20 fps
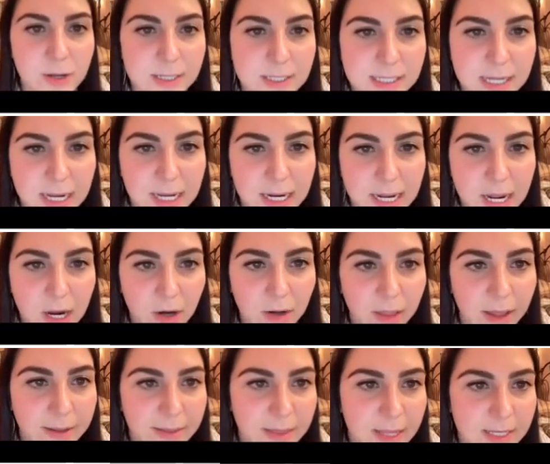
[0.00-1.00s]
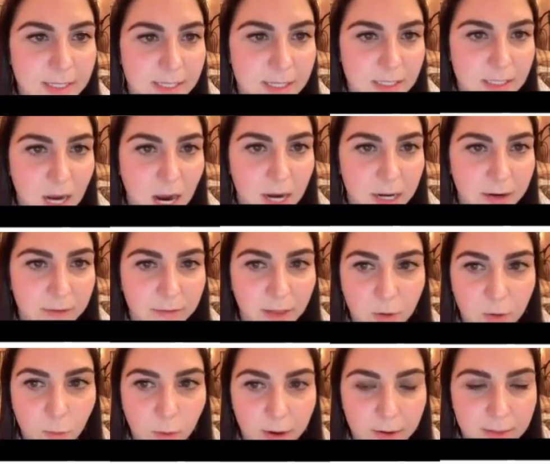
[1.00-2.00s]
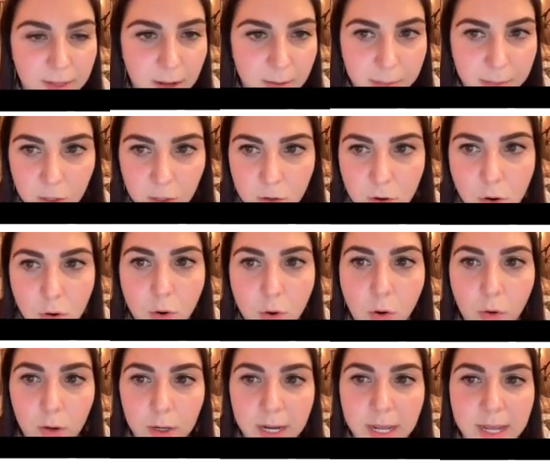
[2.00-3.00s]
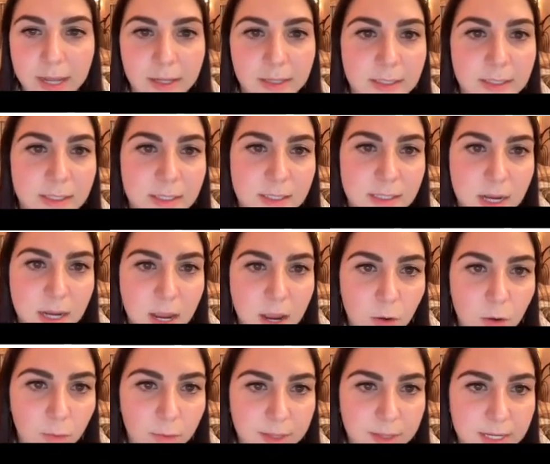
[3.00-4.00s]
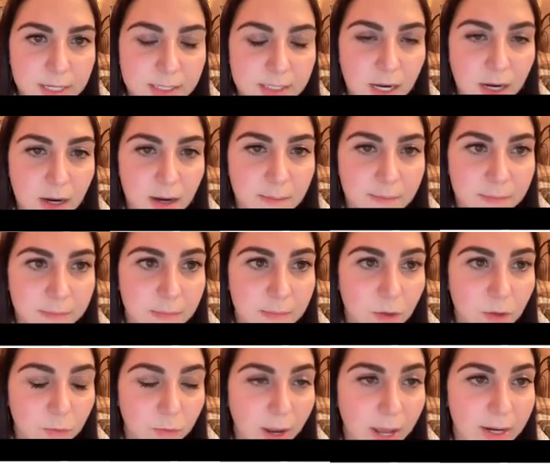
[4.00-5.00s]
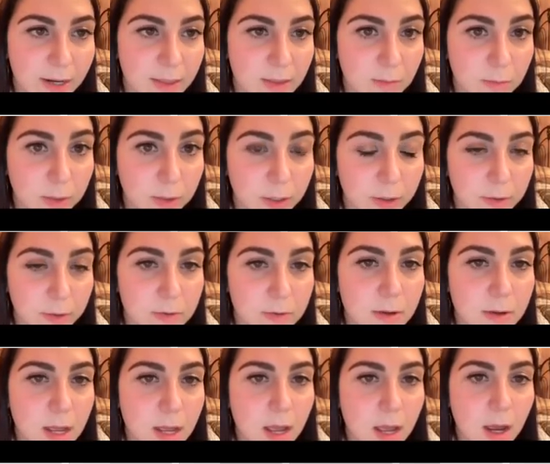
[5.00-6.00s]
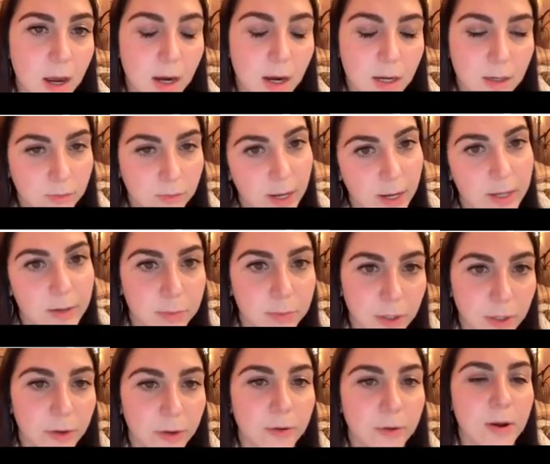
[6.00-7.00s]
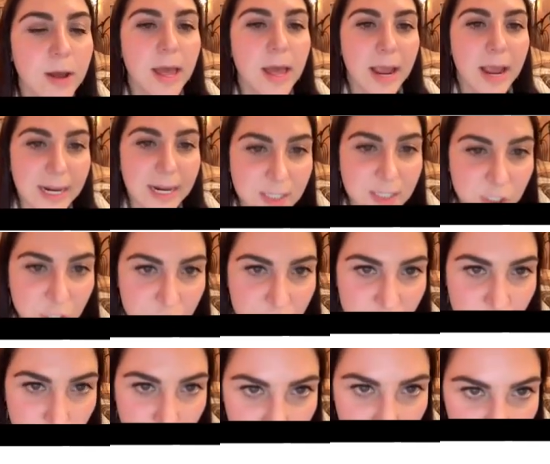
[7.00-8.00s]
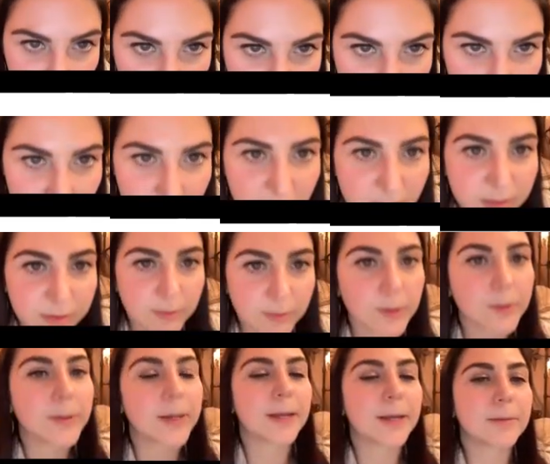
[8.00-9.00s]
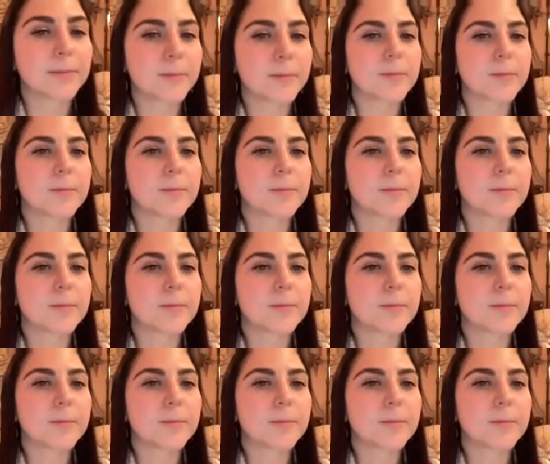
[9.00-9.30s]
you can see it here, like this is kind of like where the umbilical cord is, where these, the red and the blue, red, blue, it's just directly through it.